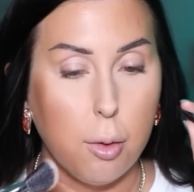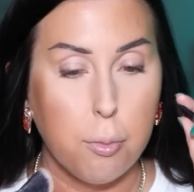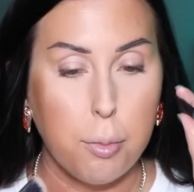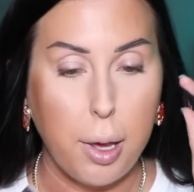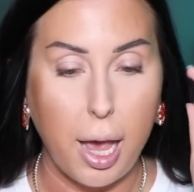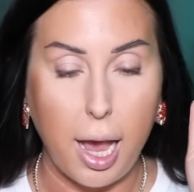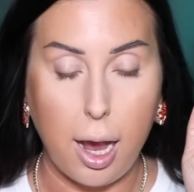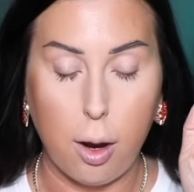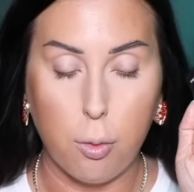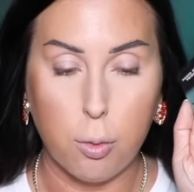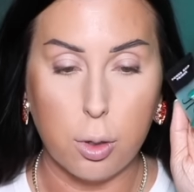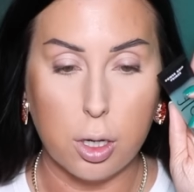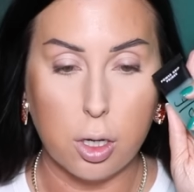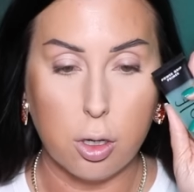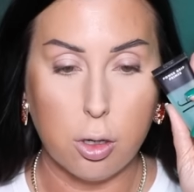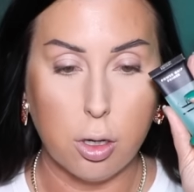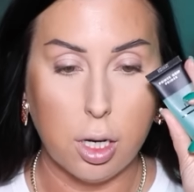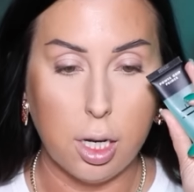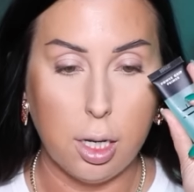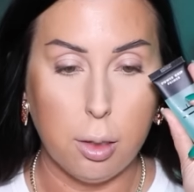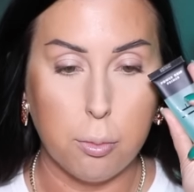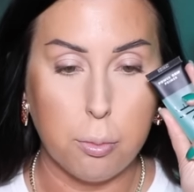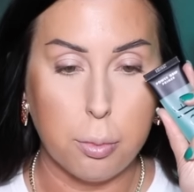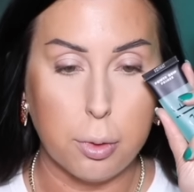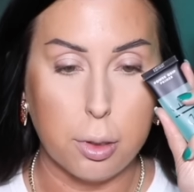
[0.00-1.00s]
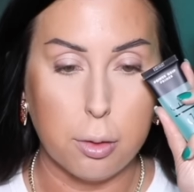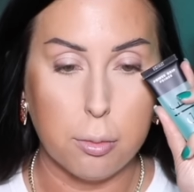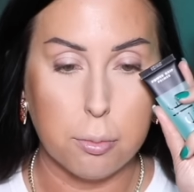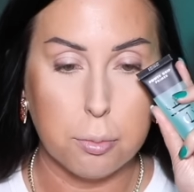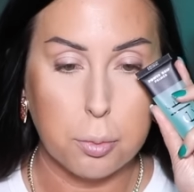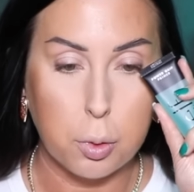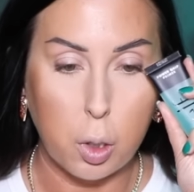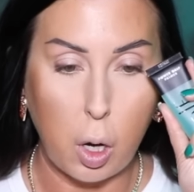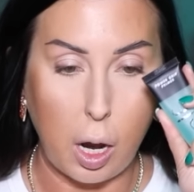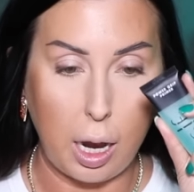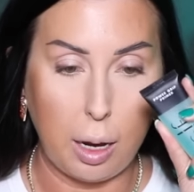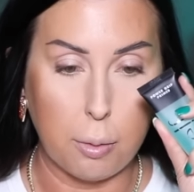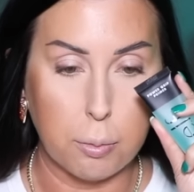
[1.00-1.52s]
Power Grip
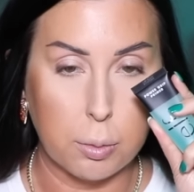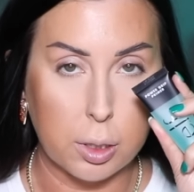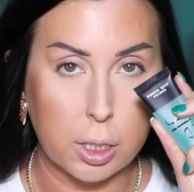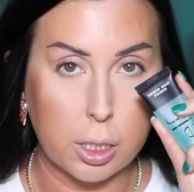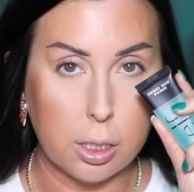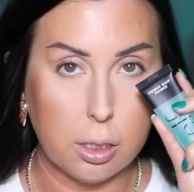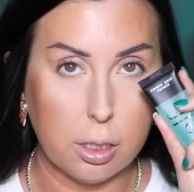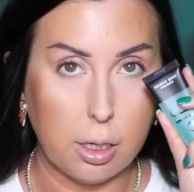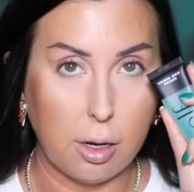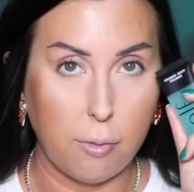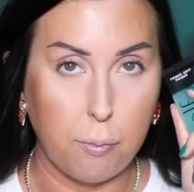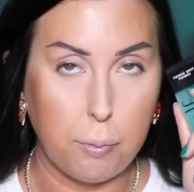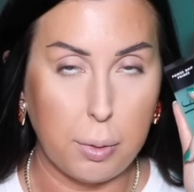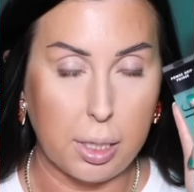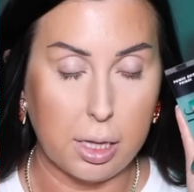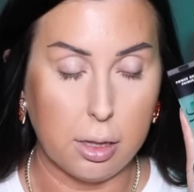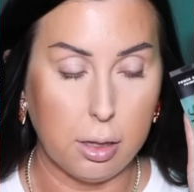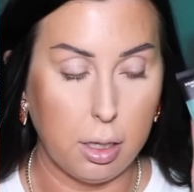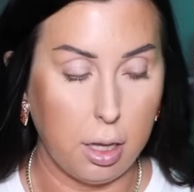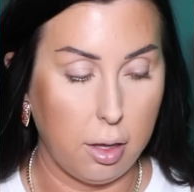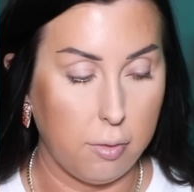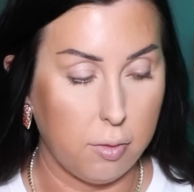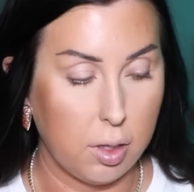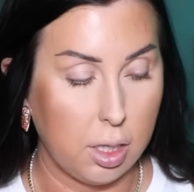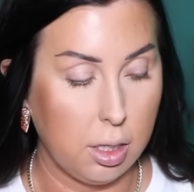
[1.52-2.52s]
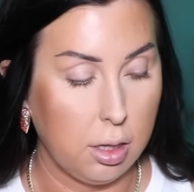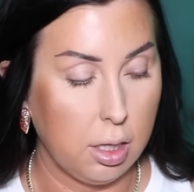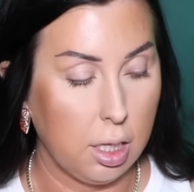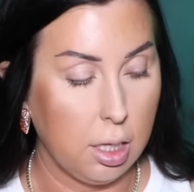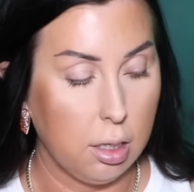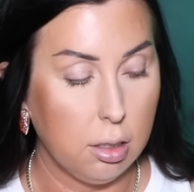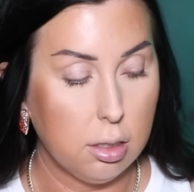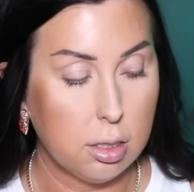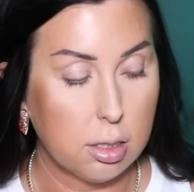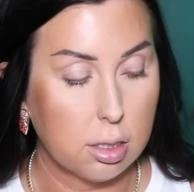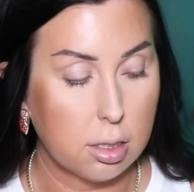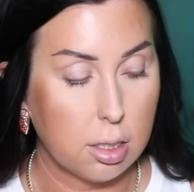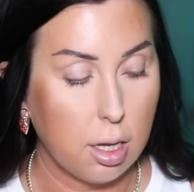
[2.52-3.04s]
Primer. Been loving
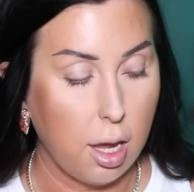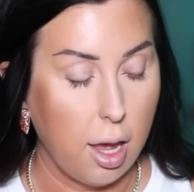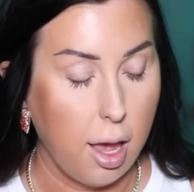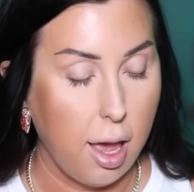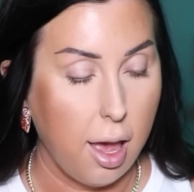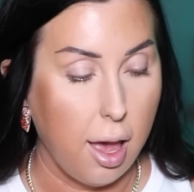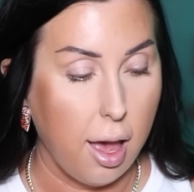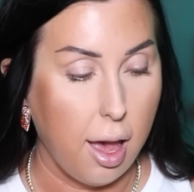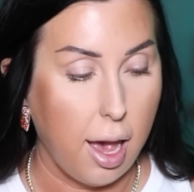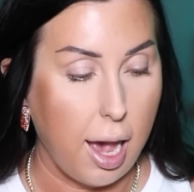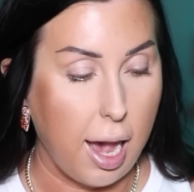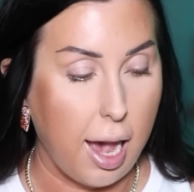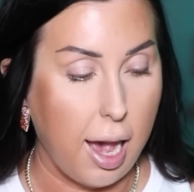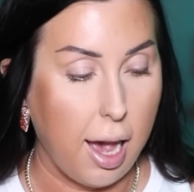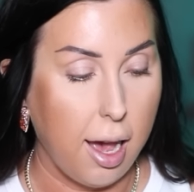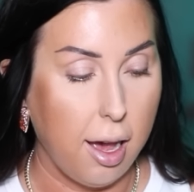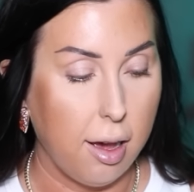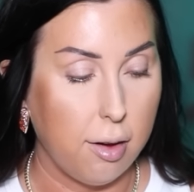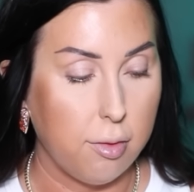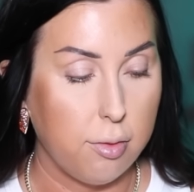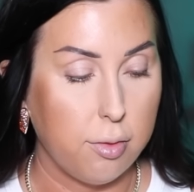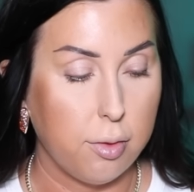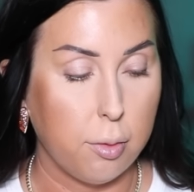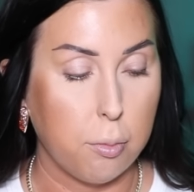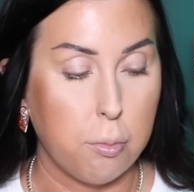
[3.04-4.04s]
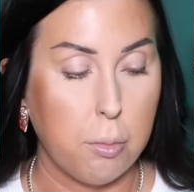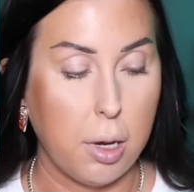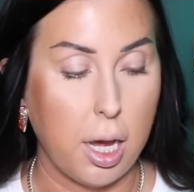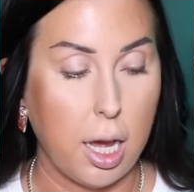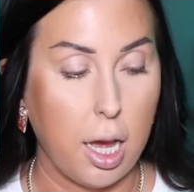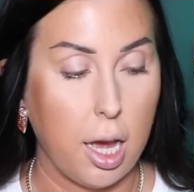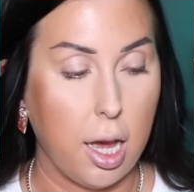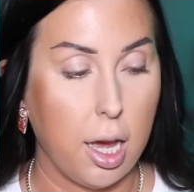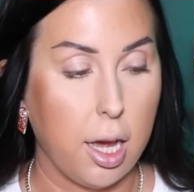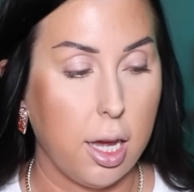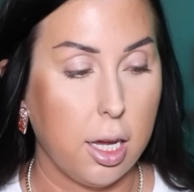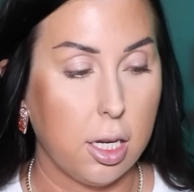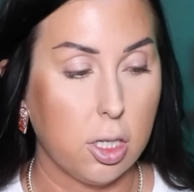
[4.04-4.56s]
this. I have
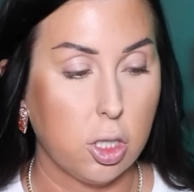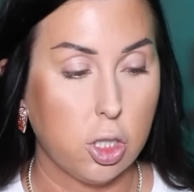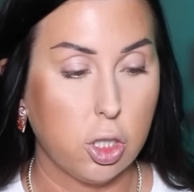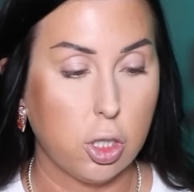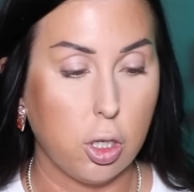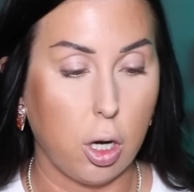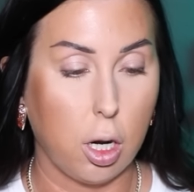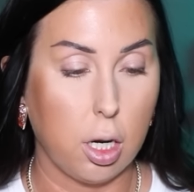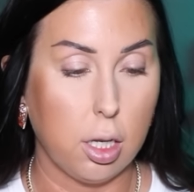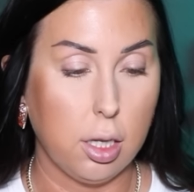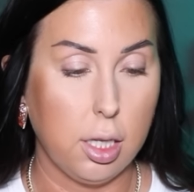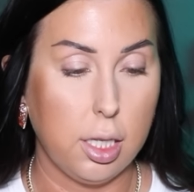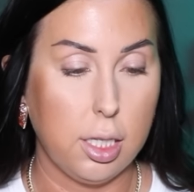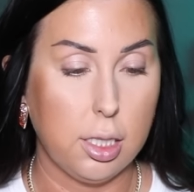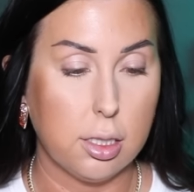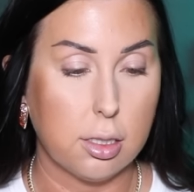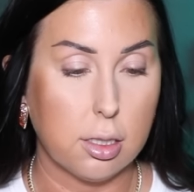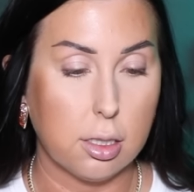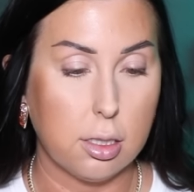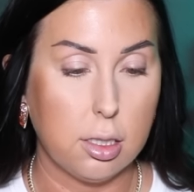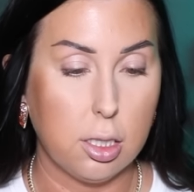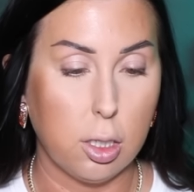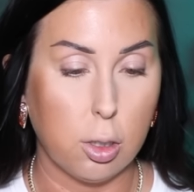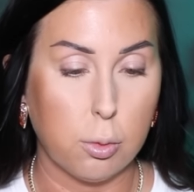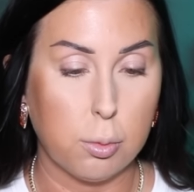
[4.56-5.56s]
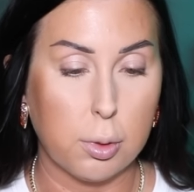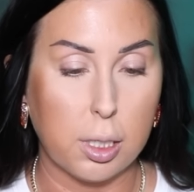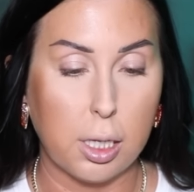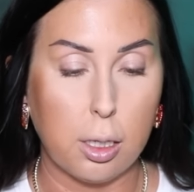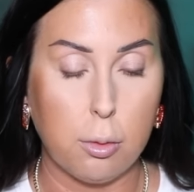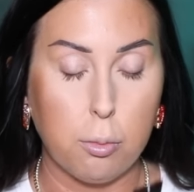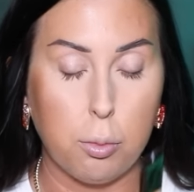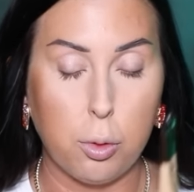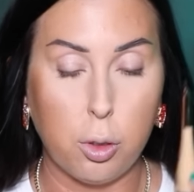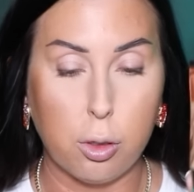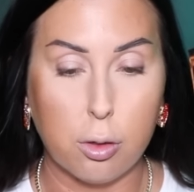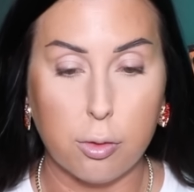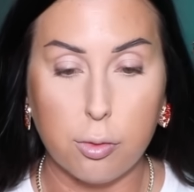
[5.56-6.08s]
my Charlotte
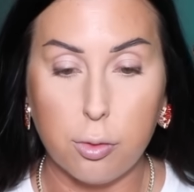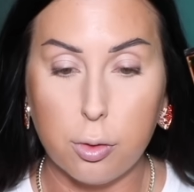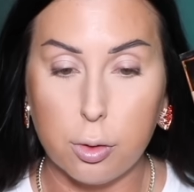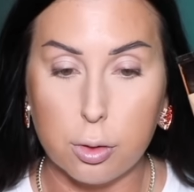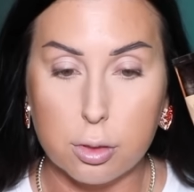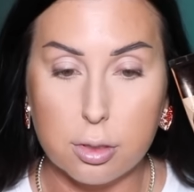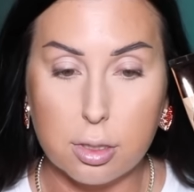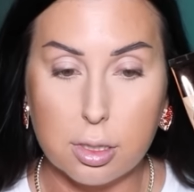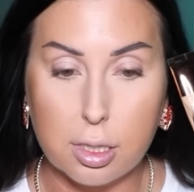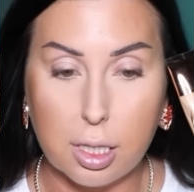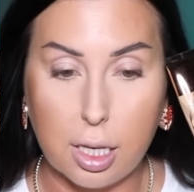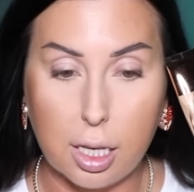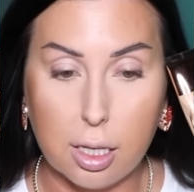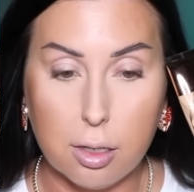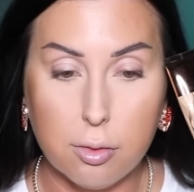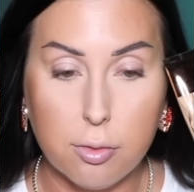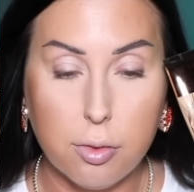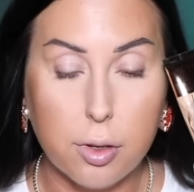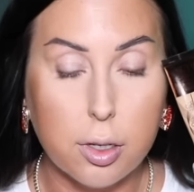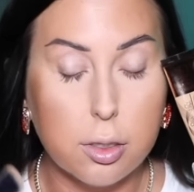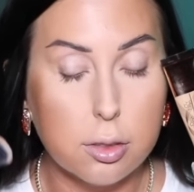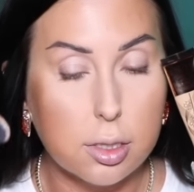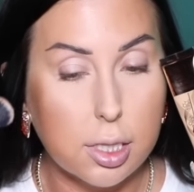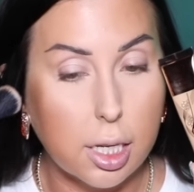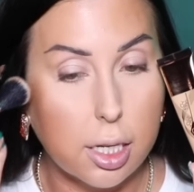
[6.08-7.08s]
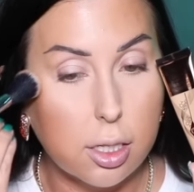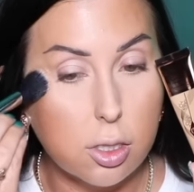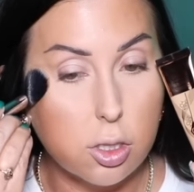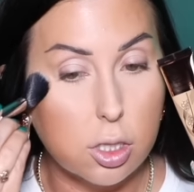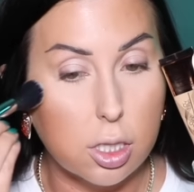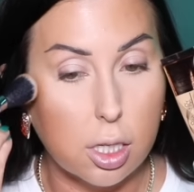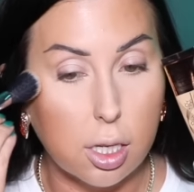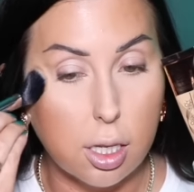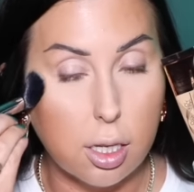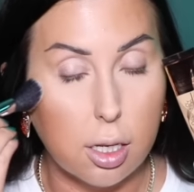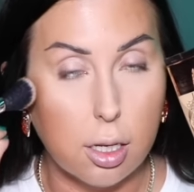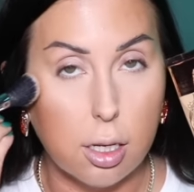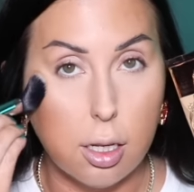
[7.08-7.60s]
Tilbury Beautiful Skin
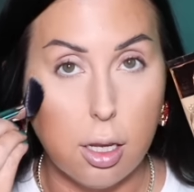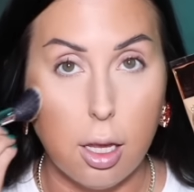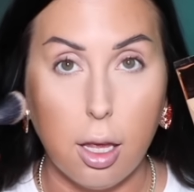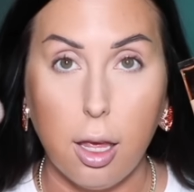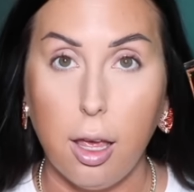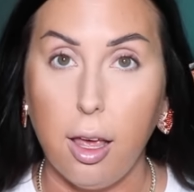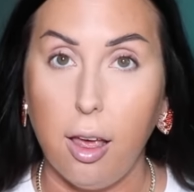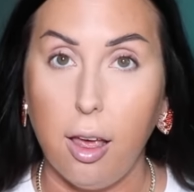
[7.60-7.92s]
Foundation.